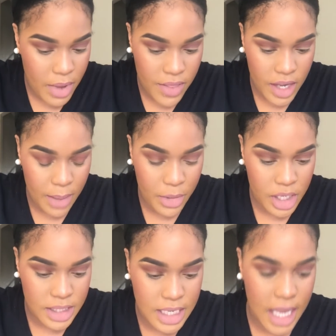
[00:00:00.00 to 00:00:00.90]
And then I'm
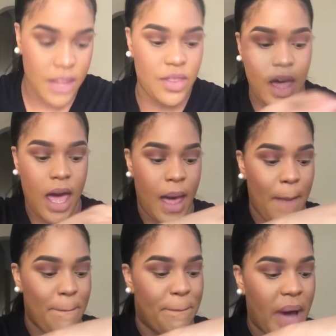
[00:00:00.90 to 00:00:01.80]
gonna take
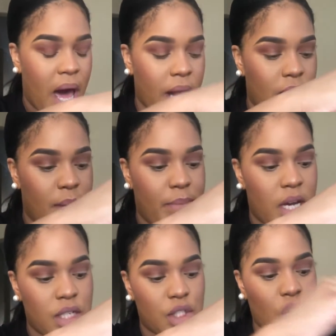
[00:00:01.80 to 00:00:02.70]
the
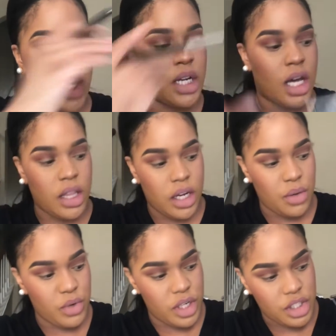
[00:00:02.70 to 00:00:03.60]
bottom dark
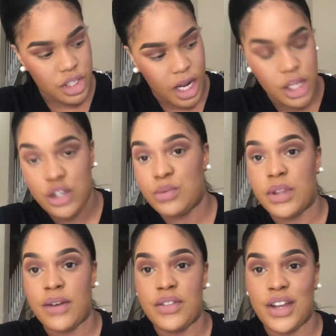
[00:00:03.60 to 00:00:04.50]
color, which I use
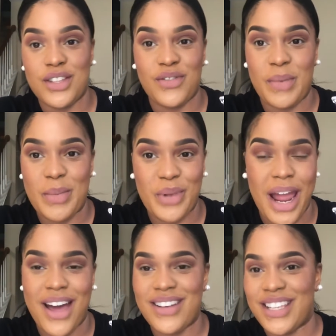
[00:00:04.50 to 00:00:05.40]
with everything. I use it for my
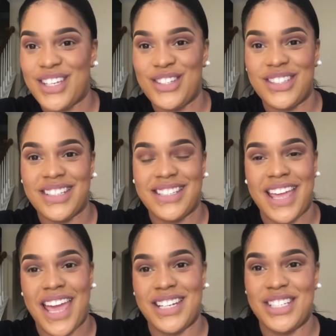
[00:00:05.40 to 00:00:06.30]
brows. I use it
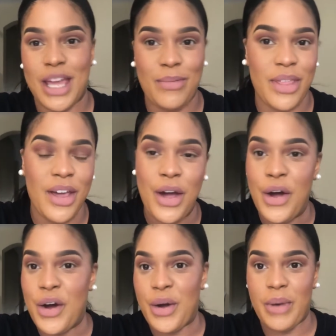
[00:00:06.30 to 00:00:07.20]
to add depth
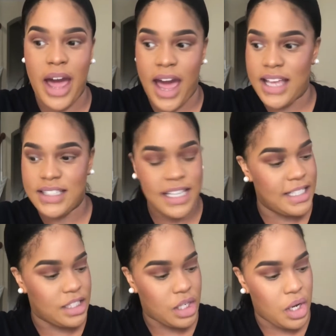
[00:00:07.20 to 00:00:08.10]
on my eyes.
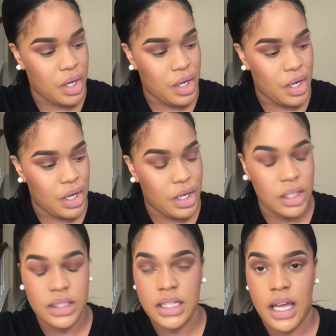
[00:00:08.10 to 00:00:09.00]
It's
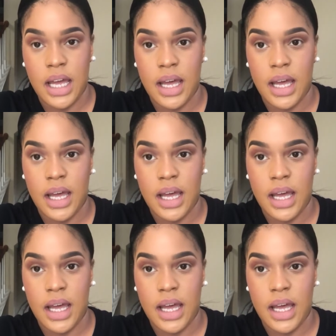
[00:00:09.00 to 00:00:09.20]
called